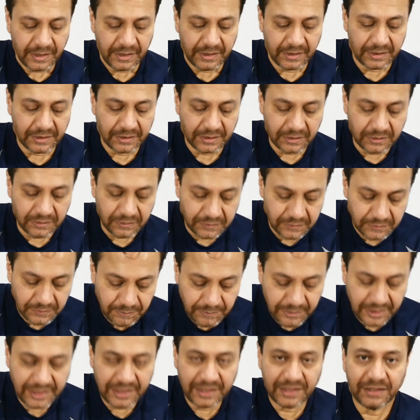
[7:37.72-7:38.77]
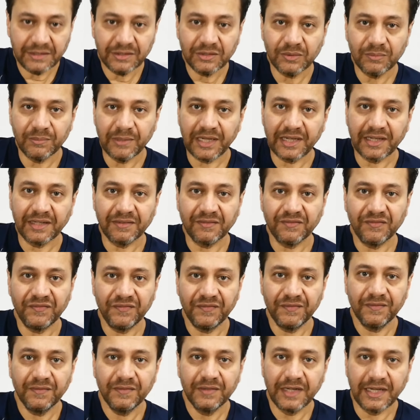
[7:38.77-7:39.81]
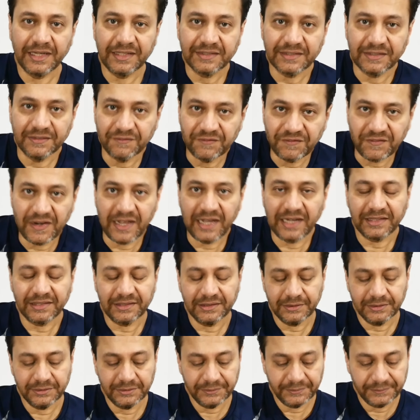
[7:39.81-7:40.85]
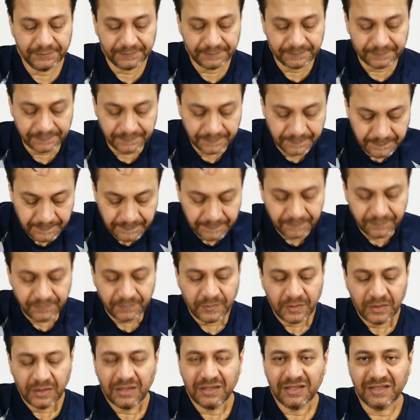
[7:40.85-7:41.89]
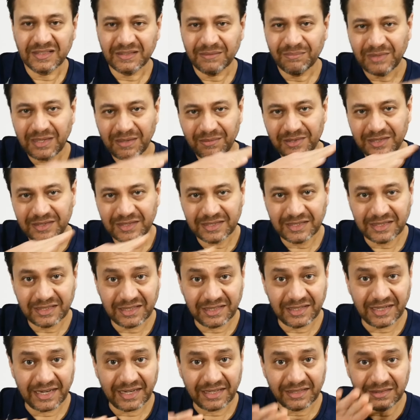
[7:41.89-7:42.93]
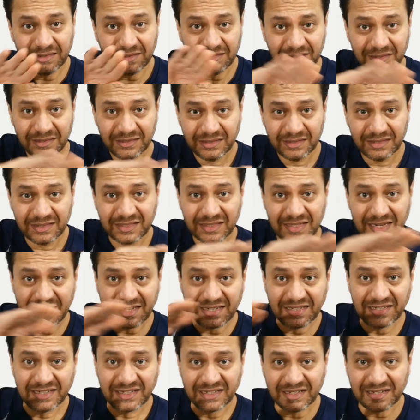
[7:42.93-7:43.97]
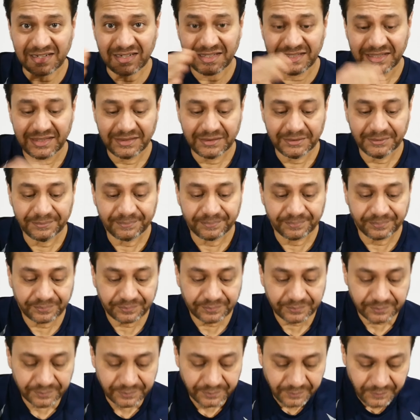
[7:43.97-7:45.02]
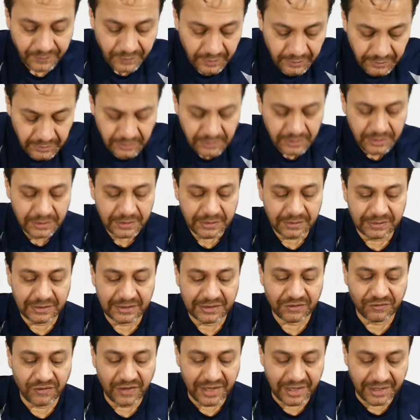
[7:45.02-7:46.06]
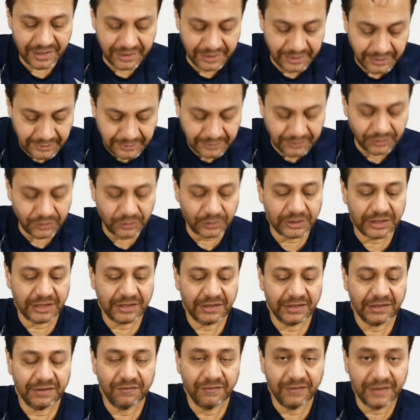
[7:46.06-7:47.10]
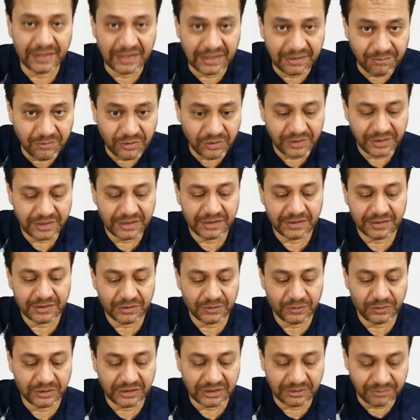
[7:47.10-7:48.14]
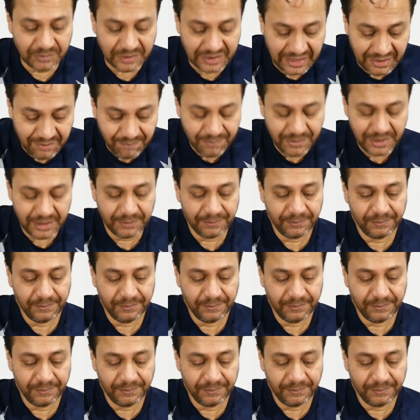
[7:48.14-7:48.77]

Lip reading: and the goal being to make it nice and flat, because sometimes it's at an angle, it's like an incline, so that's why I rotate it while I'm doing this 2-thumb tamp.